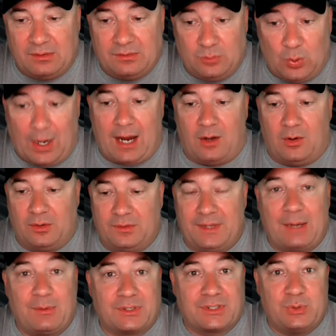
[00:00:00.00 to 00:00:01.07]
wow,
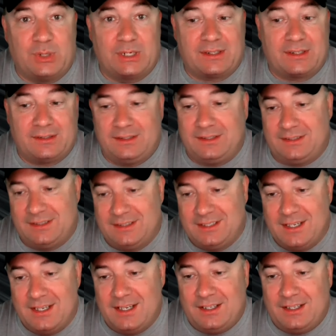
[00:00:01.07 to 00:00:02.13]
that was quick."
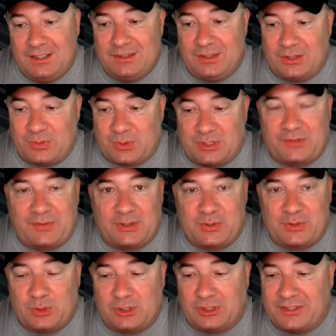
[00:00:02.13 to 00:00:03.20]
Those were his
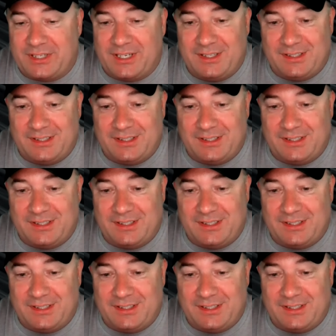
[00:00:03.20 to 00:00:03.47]
first words.